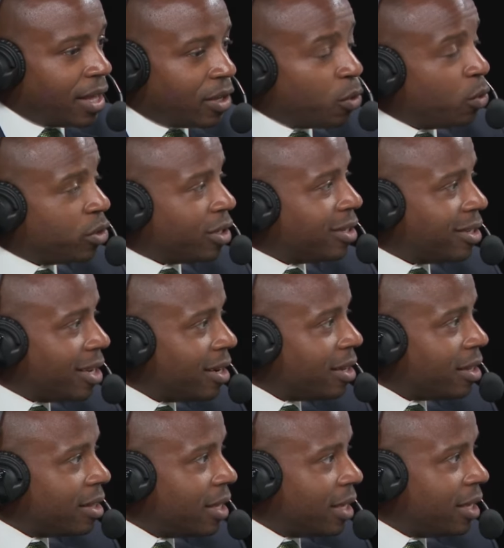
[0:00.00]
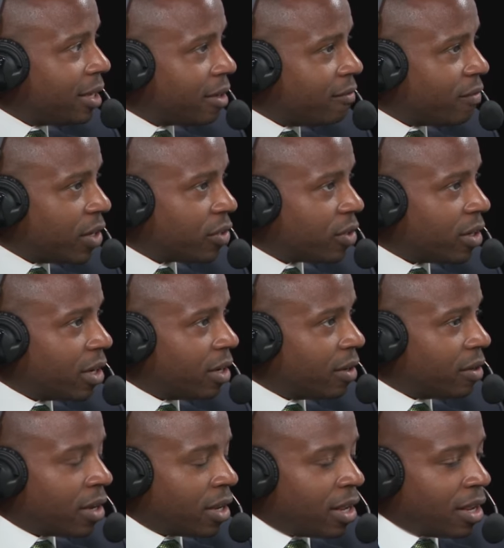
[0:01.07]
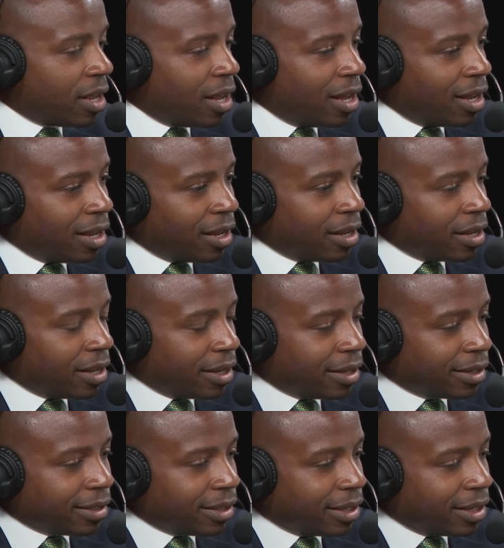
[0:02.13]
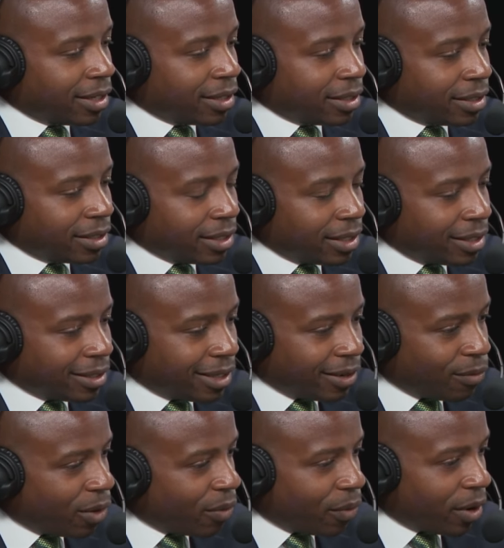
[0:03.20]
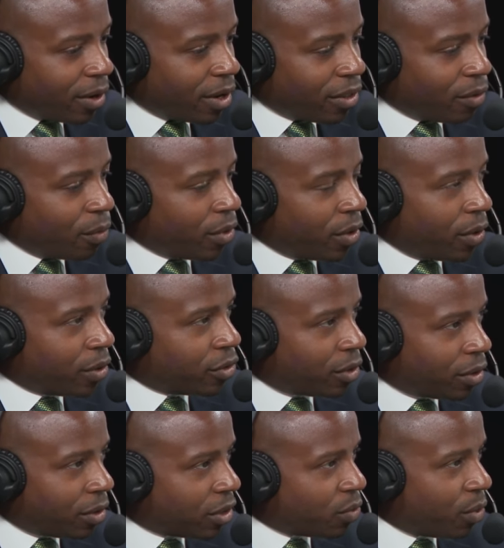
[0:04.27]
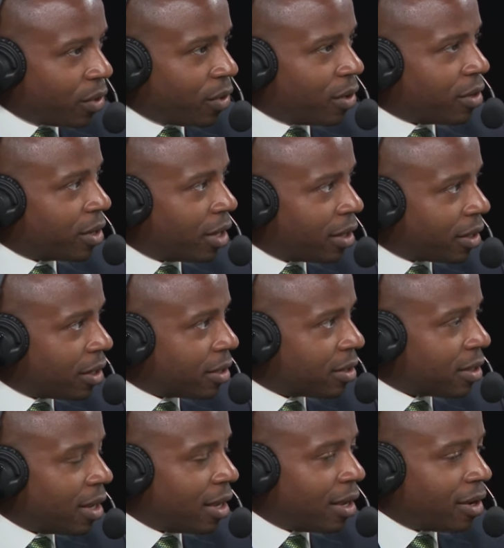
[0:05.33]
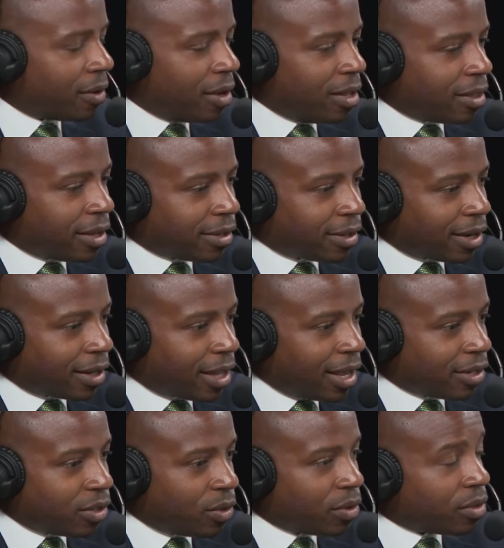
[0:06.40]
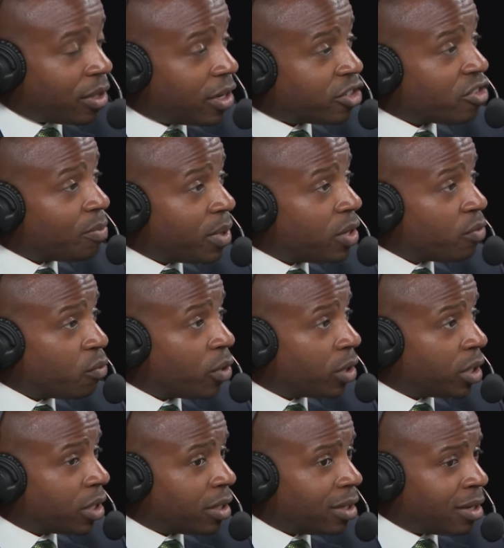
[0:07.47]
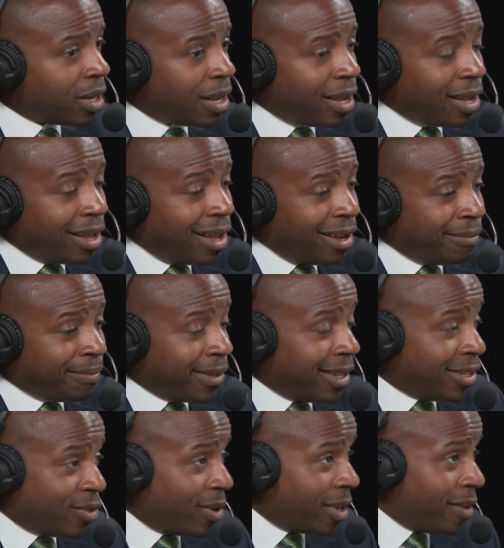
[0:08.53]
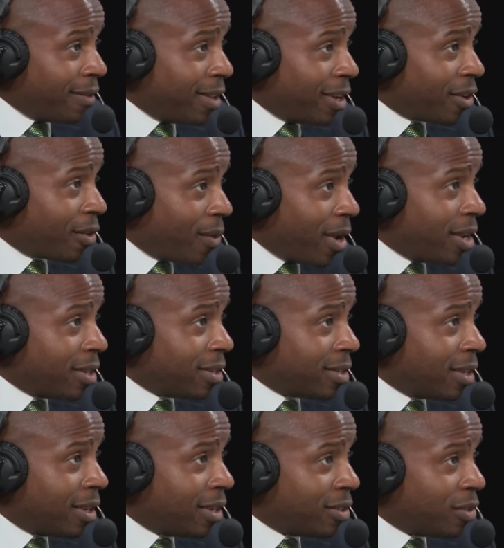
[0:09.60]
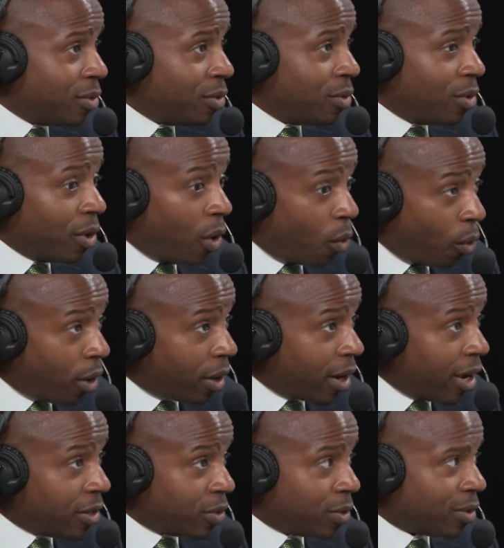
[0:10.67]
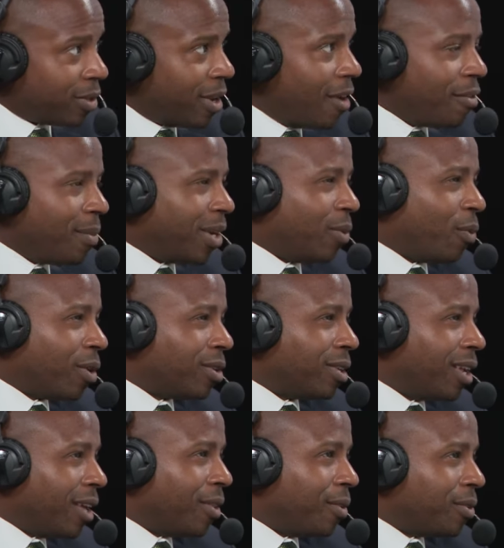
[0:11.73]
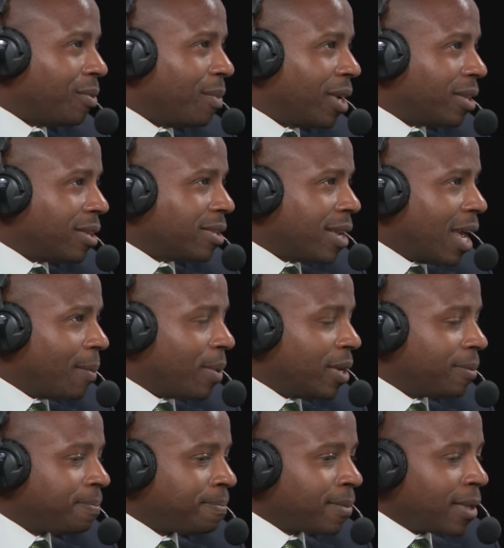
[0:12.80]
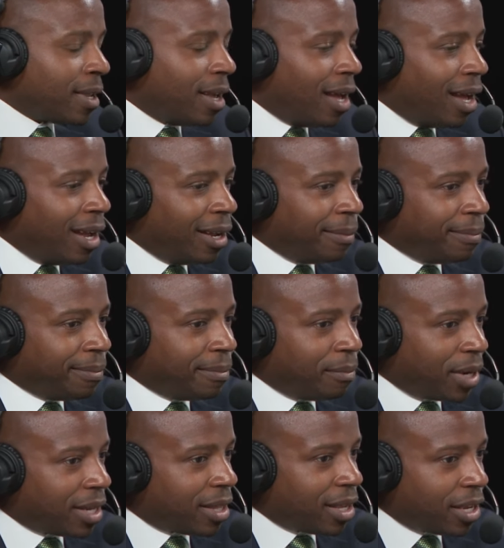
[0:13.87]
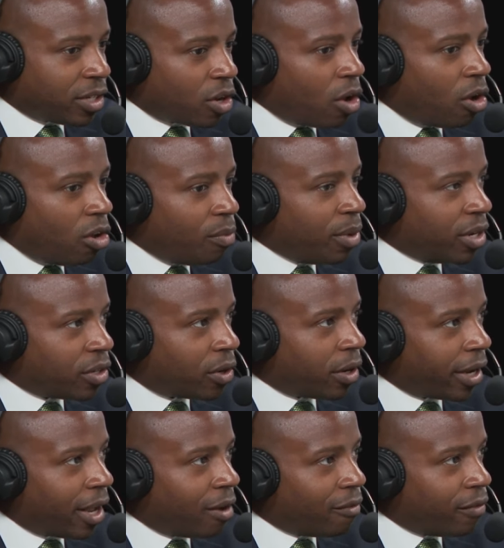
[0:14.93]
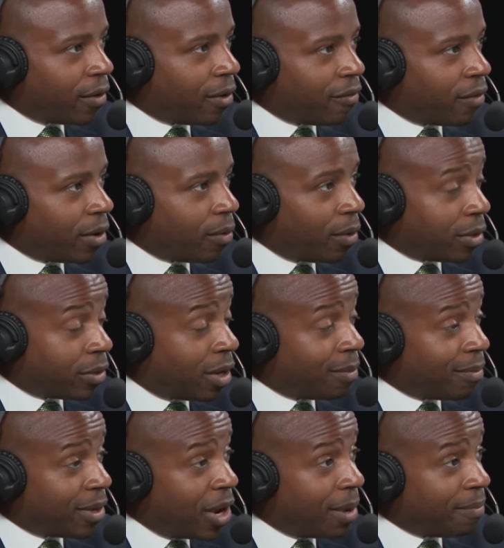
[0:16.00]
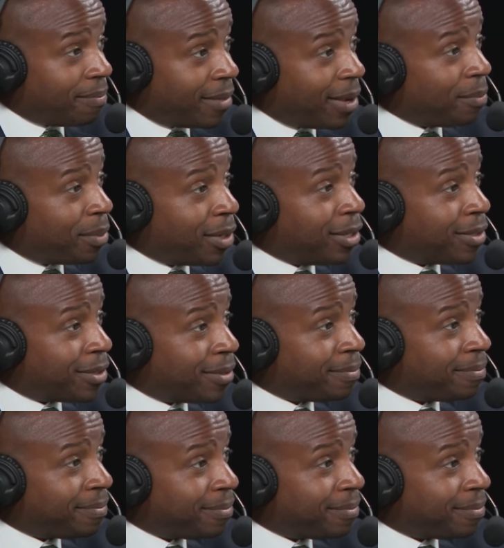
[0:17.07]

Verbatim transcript: who's attended the convention in uh, uh, uh, uh, in one way or another, whether you're a journalist, whether you're a delegate, uh, or, and things like that. So things have been really good. Um, and so I give a lot of credit uh, to the organizers, and everybody worked together to make this happen. Mm-hmm. um, but I think it's all been turning out very, very well. So I'm, I'm, I'm pleased.